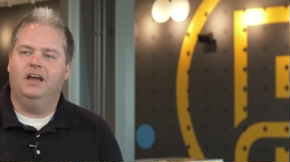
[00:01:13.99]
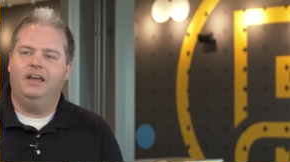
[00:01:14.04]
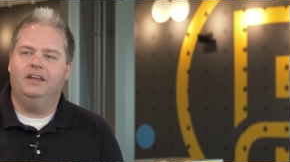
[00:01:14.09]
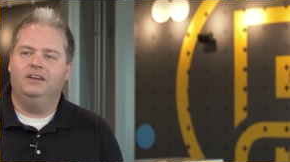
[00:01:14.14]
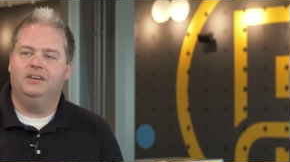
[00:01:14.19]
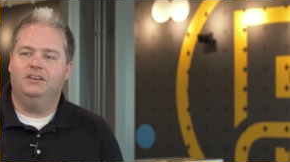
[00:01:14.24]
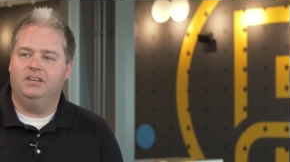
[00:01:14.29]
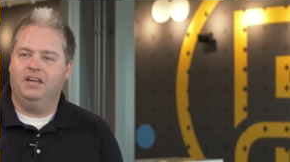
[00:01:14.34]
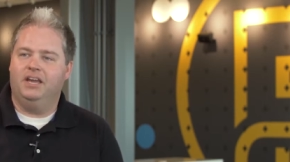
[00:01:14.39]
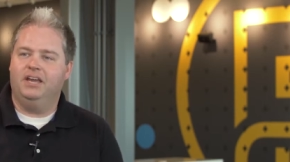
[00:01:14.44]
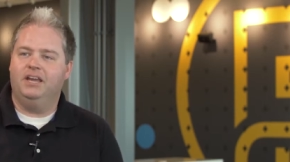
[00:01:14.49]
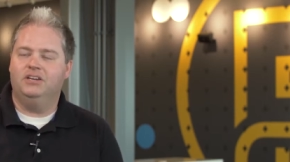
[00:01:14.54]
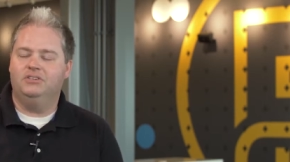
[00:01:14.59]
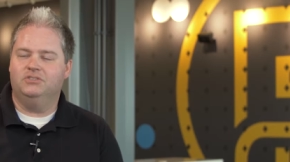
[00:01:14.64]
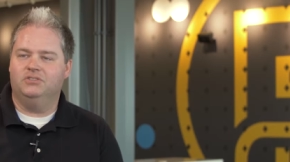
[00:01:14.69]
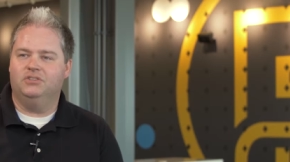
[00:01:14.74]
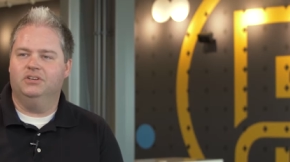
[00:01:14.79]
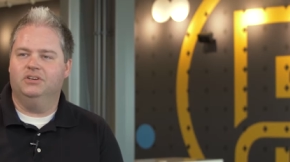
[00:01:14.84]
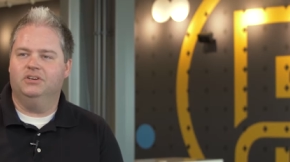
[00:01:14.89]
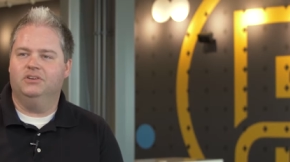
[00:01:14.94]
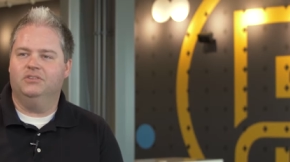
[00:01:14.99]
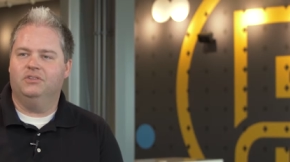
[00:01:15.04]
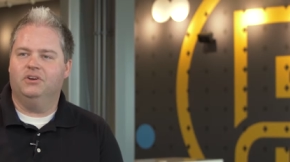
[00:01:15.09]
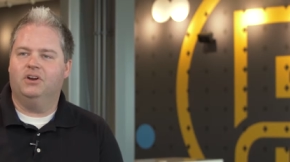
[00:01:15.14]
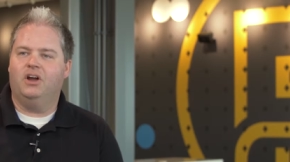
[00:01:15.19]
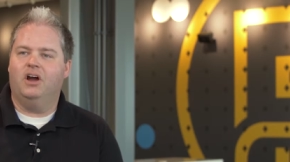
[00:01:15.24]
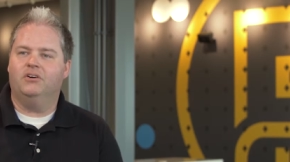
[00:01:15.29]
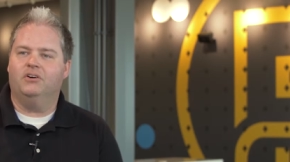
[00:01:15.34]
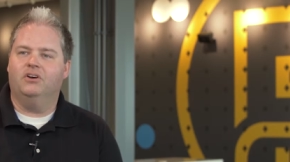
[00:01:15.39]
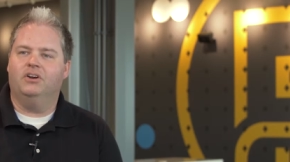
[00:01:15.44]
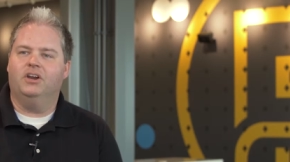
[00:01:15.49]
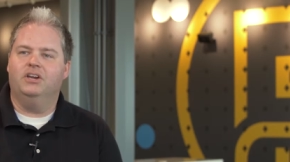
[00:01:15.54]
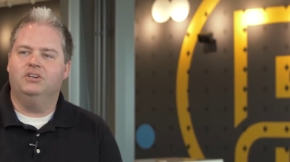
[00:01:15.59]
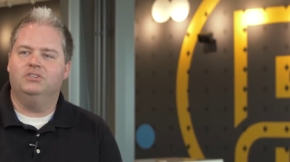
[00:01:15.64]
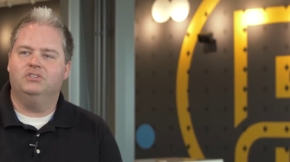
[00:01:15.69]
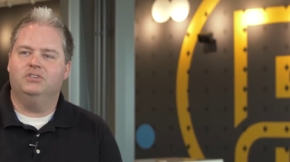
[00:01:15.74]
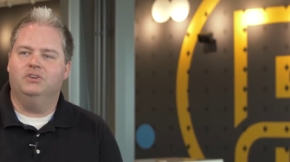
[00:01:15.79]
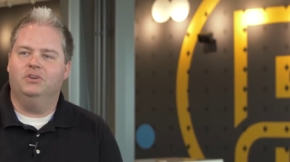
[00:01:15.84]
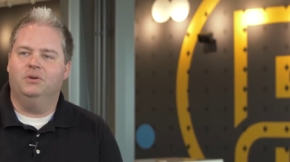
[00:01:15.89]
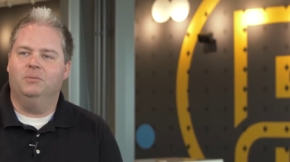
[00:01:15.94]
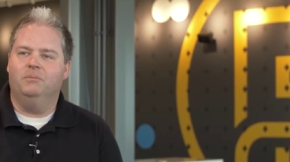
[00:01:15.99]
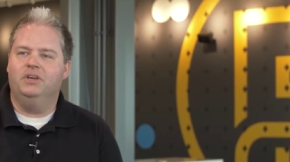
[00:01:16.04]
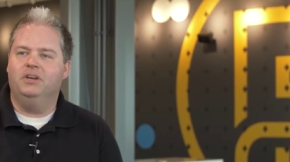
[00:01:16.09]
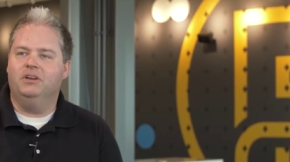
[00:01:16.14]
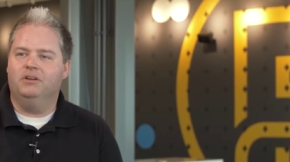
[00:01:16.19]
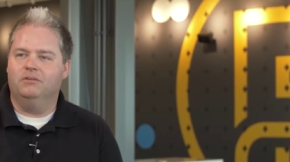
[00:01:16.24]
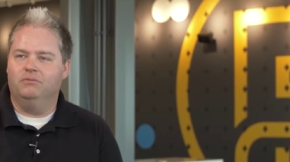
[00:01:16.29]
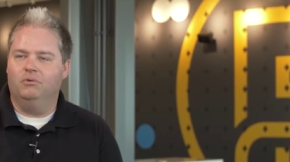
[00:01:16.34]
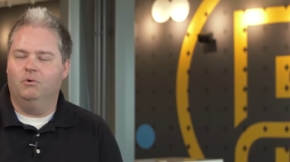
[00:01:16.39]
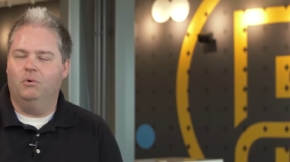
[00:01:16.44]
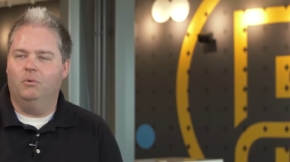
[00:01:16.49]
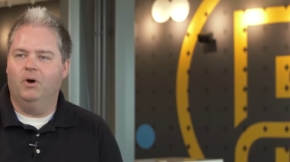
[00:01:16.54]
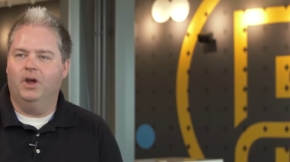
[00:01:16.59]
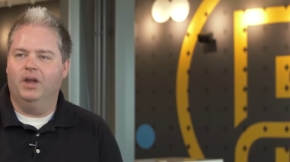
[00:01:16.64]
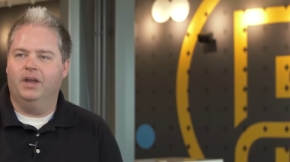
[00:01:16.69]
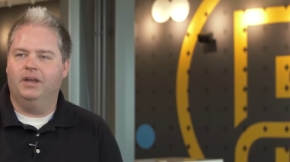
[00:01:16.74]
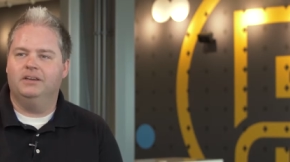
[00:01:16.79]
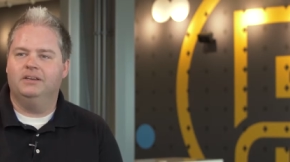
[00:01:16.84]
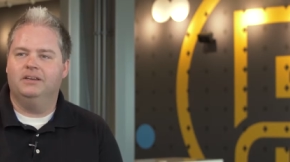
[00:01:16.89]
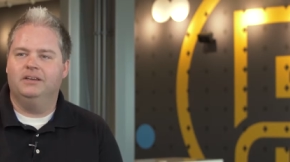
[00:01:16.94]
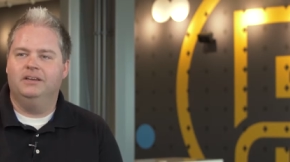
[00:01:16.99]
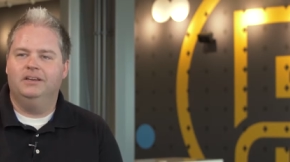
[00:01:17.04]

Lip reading: and engage the congregation in a meaningful way.